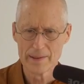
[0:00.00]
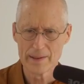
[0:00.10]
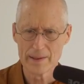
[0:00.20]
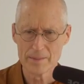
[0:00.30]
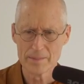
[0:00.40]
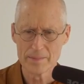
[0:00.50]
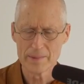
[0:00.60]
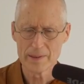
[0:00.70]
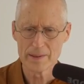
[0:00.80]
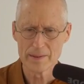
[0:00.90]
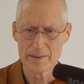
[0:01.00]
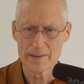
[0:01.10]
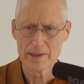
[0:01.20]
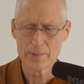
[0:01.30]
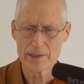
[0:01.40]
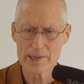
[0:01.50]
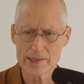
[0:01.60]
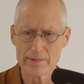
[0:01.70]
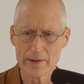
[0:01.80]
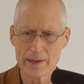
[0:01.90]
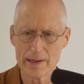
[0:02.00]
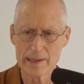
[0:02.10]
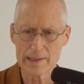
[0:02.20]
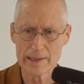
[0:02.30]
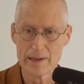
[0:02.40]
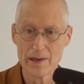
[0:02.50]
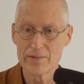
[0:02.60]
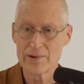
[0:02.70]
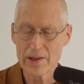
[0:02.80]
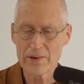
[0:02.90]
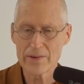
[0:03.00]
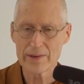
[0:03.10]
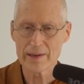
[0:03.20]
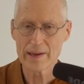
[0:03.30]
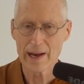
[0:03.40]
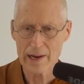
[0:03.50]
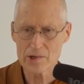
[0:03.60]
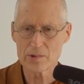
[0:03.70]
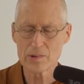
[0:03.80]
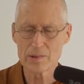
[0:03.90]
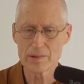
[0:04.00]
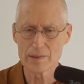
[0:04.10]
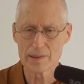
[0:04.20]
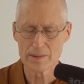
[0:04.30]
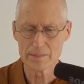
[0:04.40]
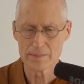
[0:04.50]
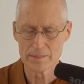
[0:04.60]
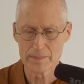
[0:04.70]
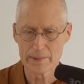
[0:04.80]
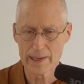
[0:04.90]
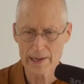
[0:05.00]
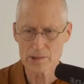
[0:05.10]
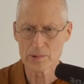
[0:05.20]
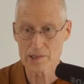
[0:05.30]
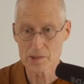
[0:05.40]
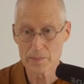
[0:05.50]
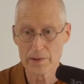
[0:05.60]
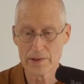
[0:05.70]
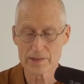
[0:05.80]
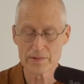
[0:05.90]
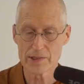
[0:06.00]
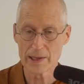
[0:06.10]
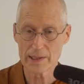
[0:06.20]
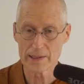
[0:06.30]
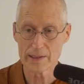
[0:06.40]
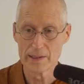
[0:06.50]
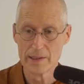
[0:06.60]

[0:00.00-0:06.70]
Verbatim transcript: Um, uh, he praised it very highly. For another thing, actual um, the actual experience of jhana